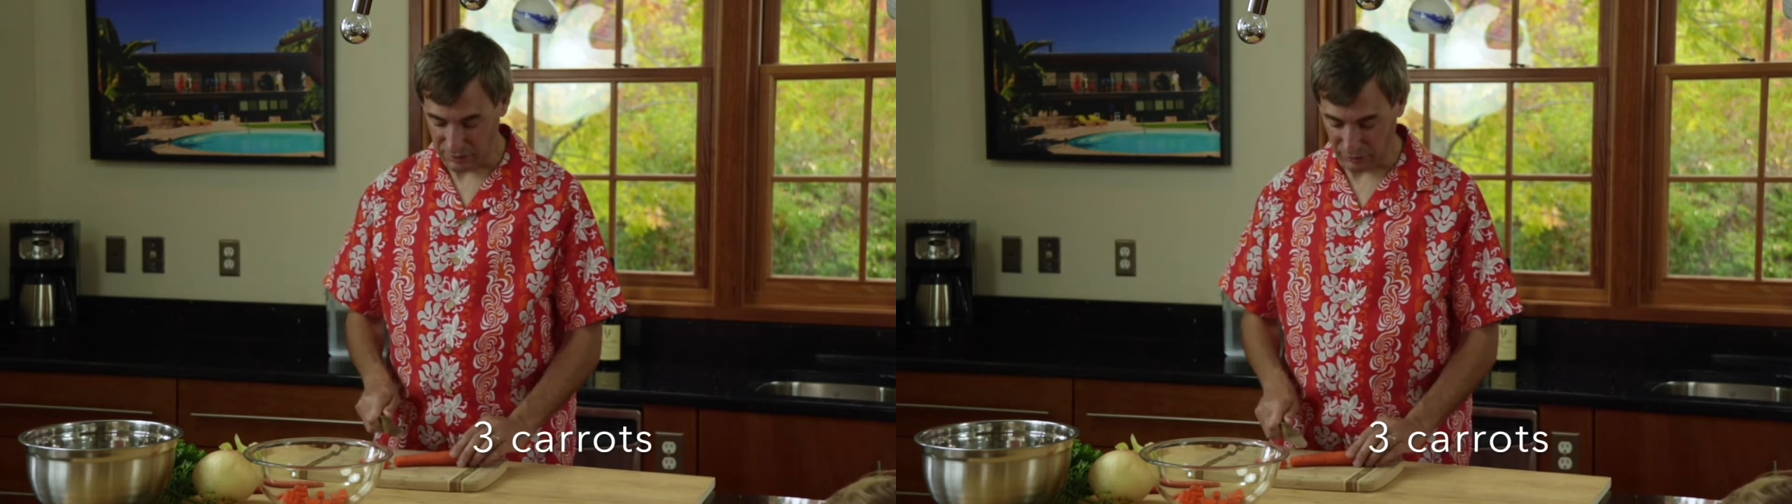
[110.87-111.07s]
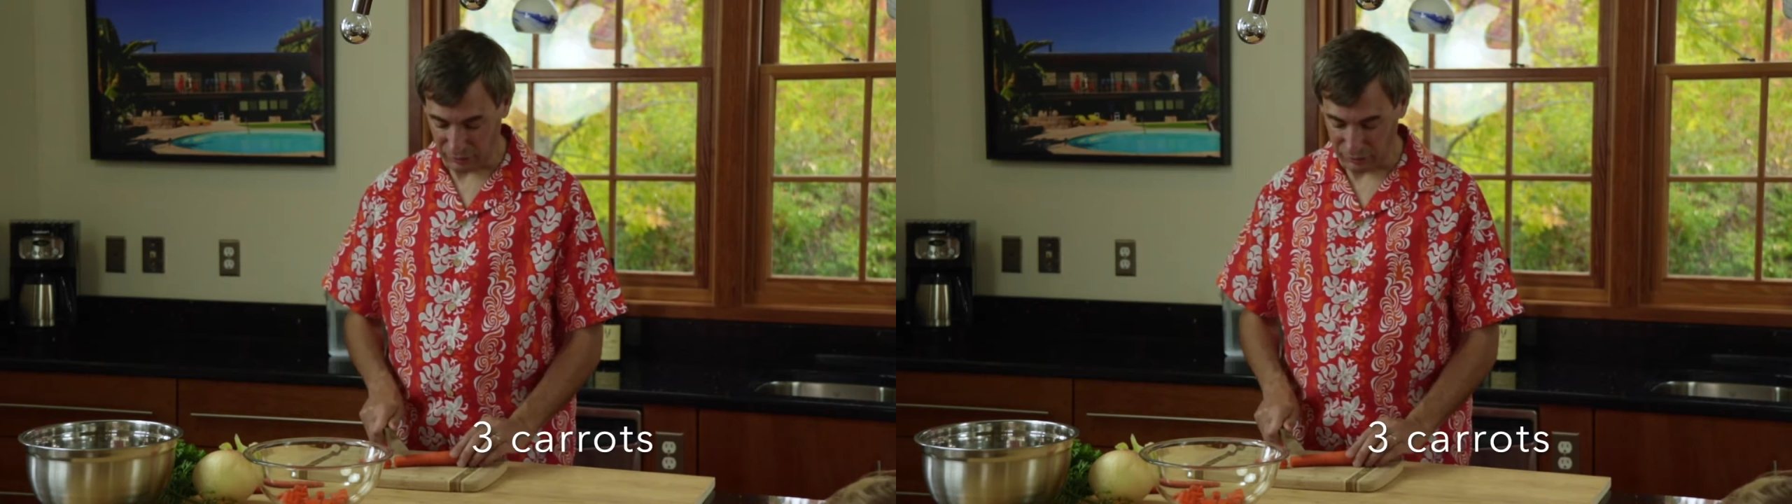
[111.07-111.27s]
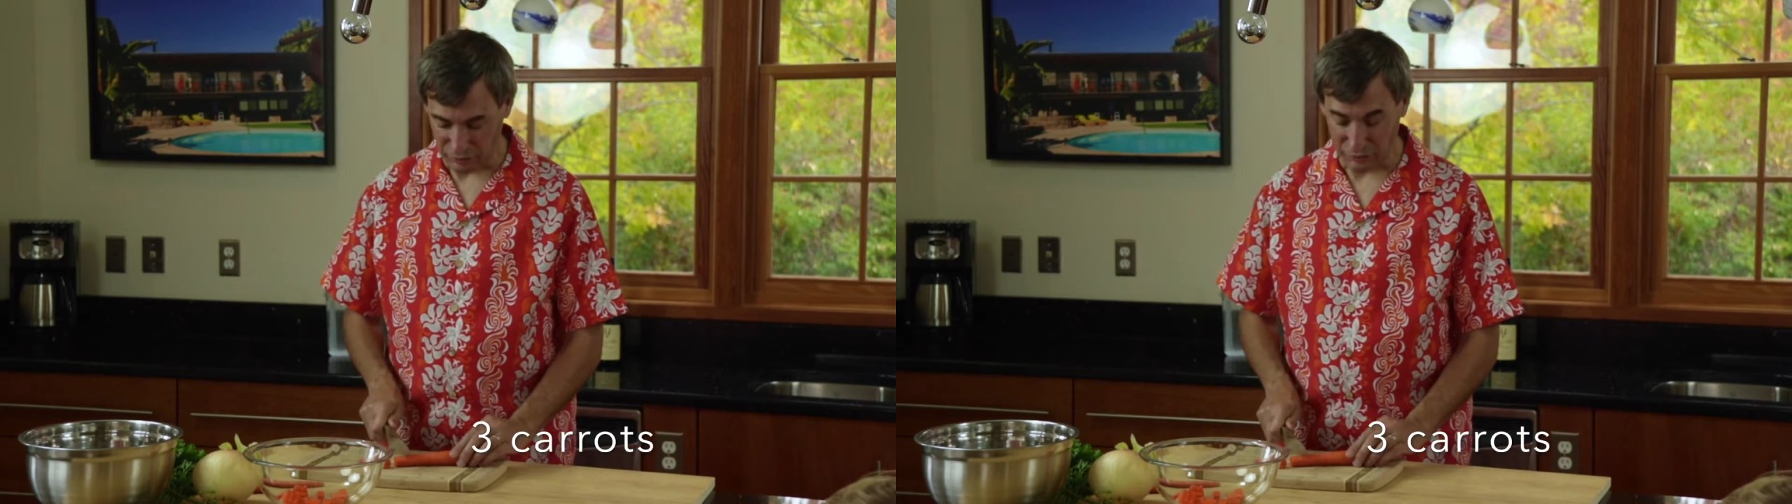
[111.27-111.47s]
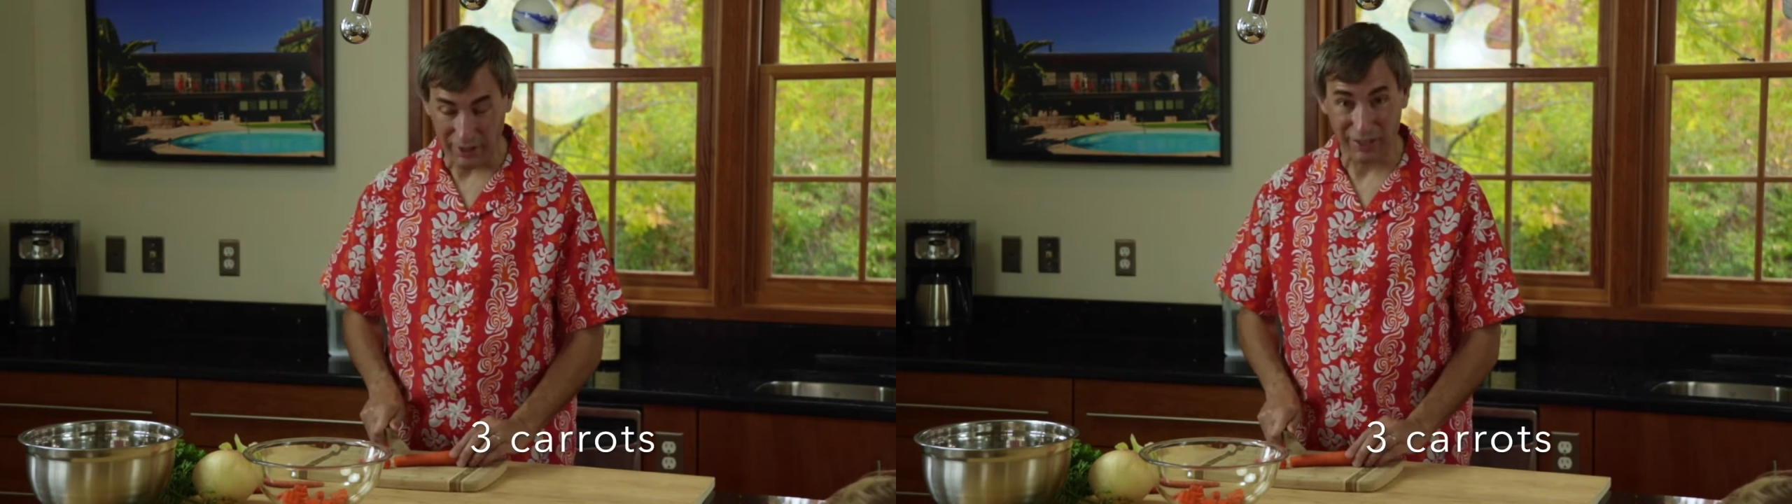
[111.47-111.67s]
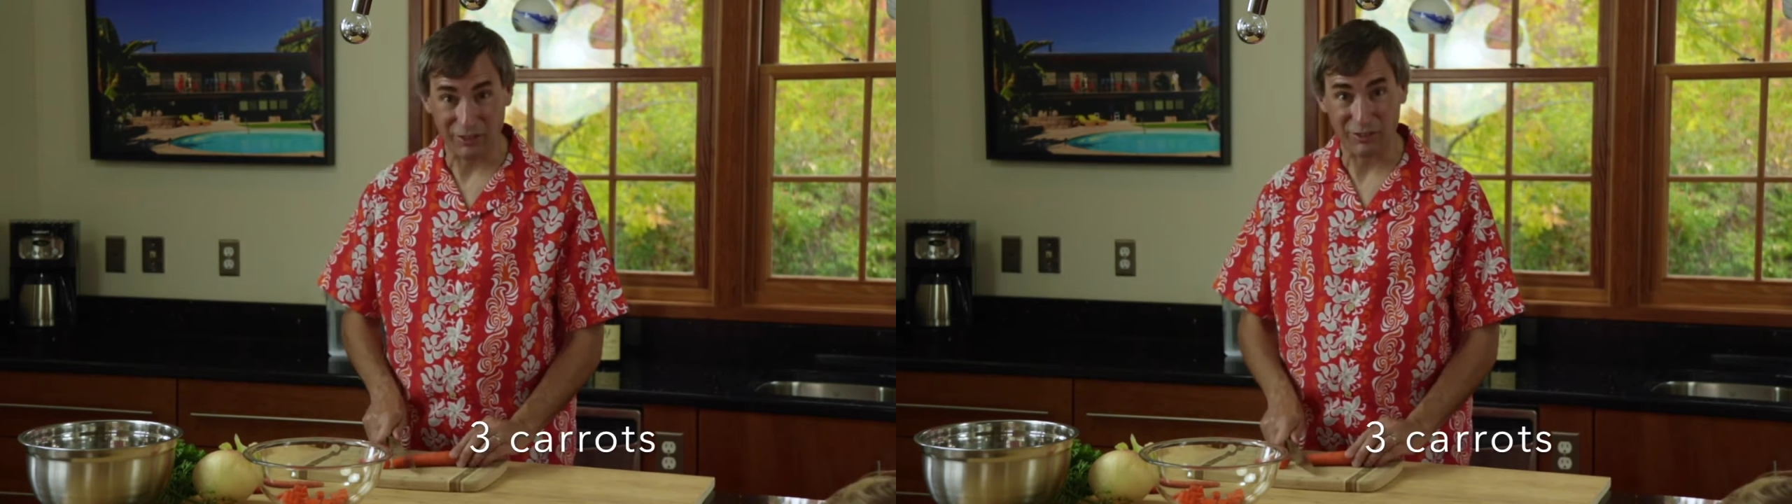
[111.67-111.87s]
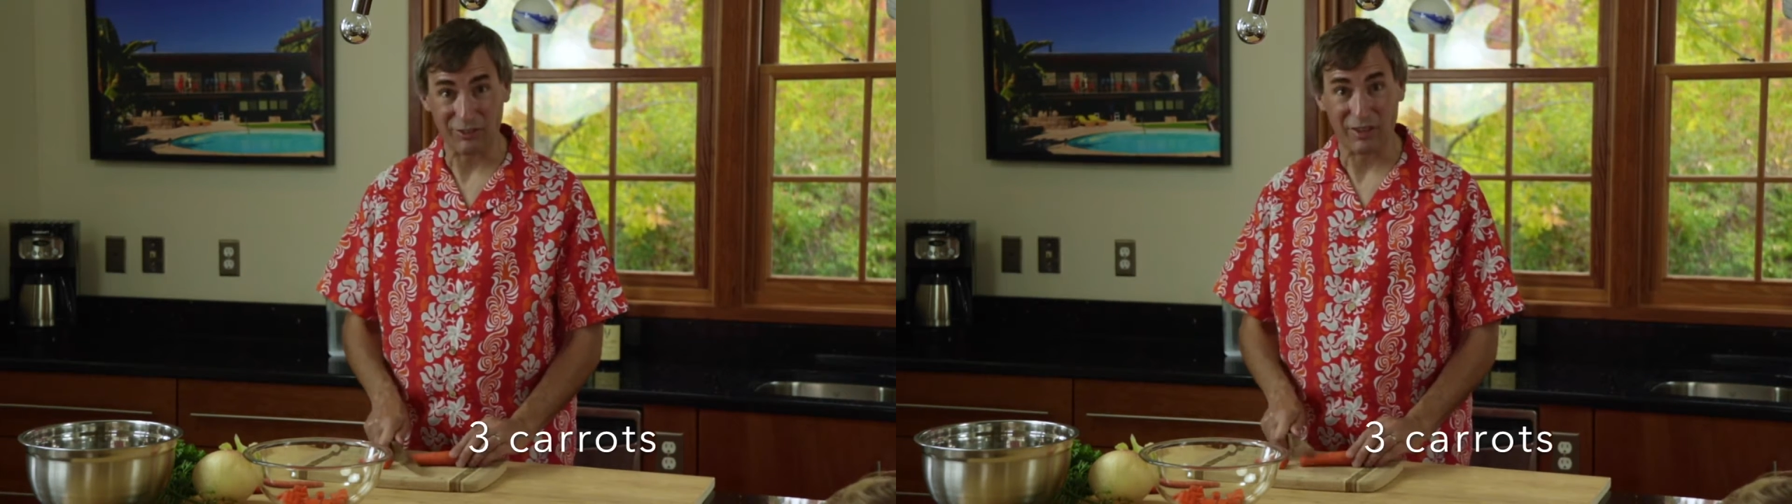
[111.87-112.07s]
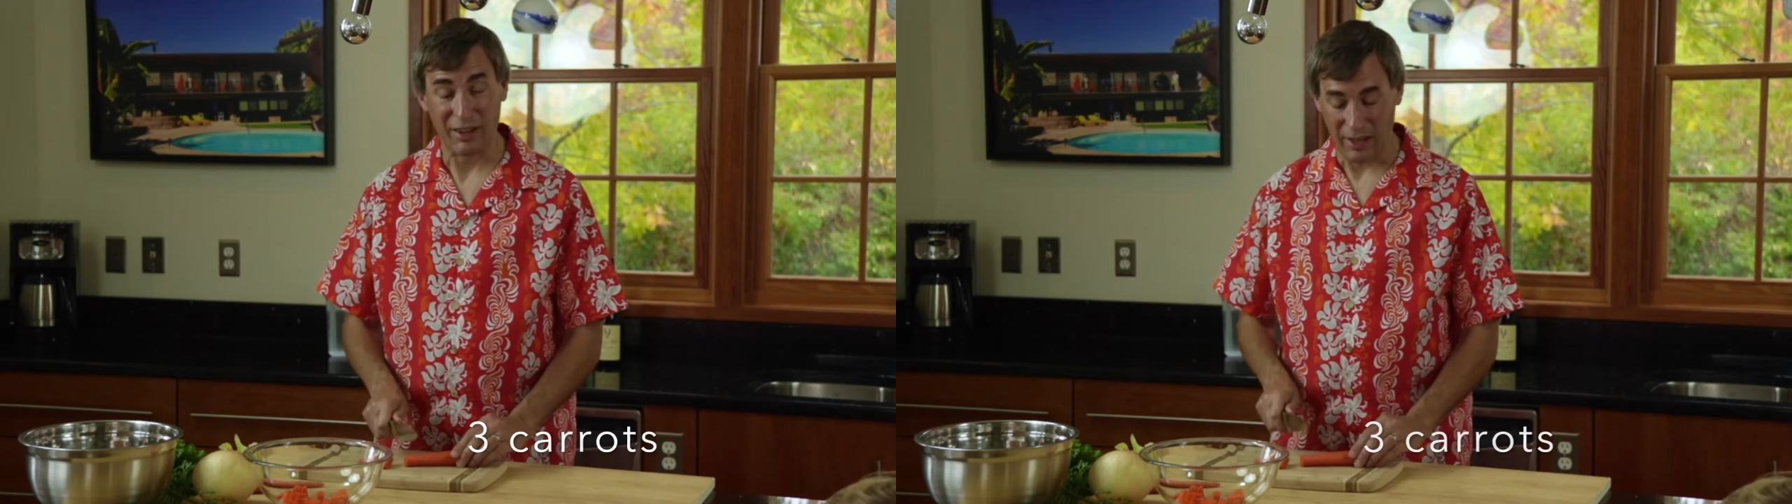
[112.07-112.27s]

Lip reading: The larger ends